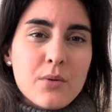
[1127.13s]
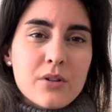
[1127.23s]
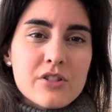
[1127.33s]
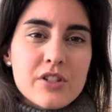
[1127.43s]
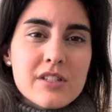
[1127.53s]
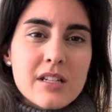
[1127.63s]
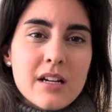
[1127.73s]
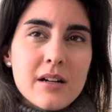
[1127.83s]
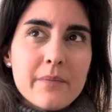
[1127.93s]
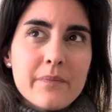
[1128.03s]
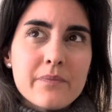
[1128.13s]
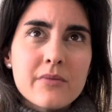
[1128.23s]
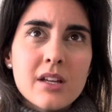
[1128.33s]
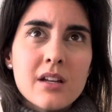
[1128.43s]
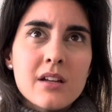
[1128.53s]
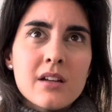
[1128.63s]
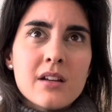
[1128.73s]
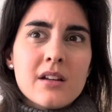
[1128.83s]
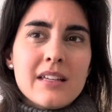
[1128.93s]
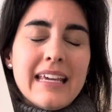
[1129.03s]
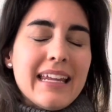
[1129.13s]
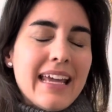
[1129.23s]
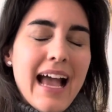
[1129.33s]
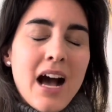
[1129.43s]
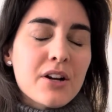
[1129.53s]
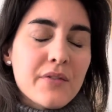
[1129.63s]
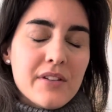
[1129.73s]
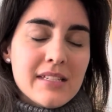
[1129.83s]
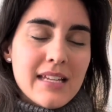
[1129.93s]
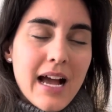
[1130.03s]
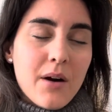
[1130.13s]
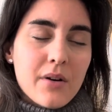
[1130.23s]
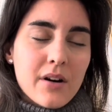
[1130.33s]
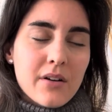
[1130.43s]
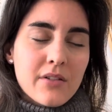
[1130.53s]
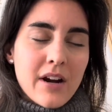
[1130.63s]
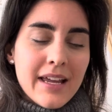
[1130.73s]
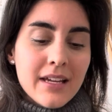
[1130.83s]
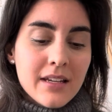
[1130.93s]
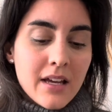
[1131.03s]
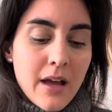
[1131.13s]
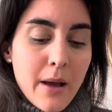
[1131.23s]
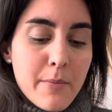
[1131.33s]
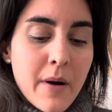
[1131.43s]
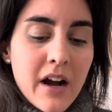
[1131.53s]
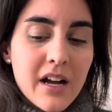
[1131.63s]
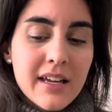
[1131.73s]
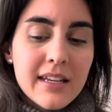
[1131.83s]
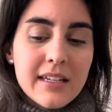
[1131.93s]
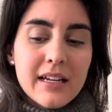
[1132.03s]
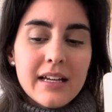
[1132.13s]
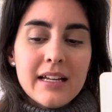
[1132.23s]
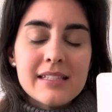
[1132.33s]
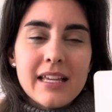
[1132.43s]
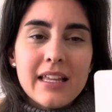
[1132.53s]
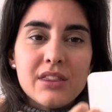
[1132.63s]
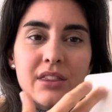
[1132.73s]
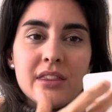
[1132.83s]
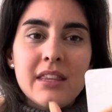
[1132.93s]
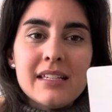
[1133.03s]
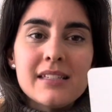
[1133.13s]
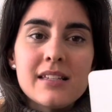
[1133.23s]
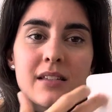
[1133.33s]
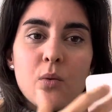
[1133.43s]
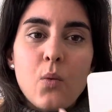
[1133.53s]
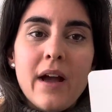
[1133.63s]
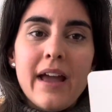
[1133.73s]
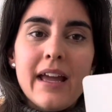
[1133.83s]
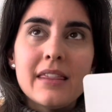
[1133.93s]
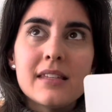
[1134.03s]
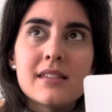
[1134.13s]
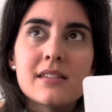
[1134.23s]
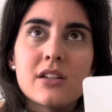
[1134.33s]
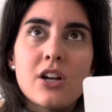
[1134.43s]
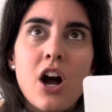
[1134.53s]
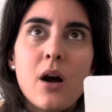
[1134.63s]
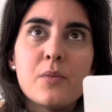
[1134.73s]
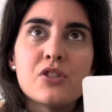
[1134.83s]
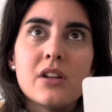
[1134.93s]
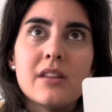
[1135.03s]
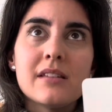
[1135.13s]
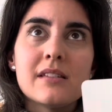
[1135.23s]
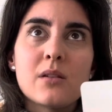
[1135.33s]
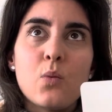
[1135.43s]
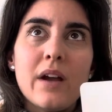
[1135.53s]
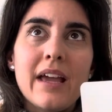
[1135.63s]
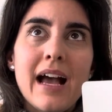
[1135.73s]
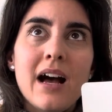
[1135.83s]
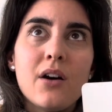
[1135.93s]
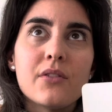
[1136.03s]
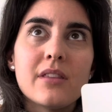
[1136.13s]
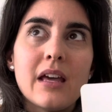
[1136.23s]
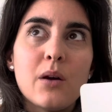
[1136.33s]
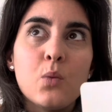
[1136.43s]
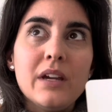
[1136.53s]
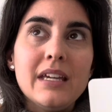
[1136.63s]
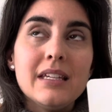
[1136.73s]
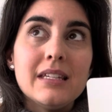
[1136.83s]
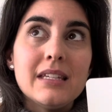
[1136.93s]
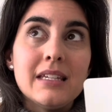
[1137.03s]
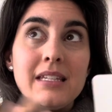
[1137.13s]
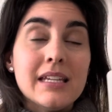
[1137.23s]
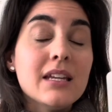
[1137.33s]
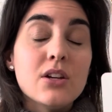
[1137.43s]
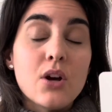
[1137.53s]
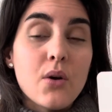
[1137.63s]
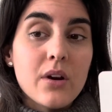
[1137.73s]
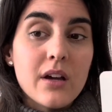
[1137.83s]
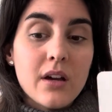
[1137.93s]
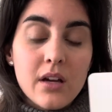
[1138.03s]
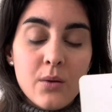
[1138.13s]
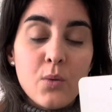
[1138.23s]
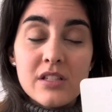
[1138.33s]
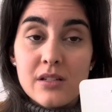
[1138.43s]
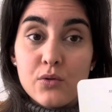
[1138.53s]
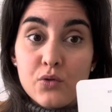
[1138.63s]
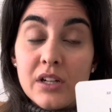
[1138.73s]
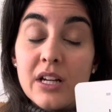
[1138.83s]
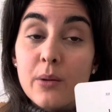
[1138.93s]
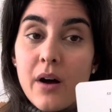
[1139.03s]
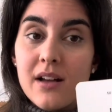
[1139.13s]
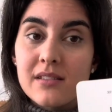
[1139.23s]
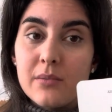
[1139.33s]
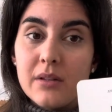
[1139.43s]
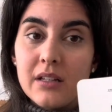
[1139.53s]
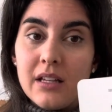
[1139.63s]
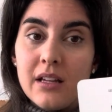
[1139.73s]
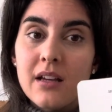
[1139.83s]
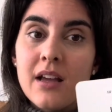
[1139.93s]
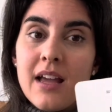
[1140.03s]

Or just getting out of this tower, right? But it's like this is a way, this is an option, this is a way out that we didn't know it was a real possibility.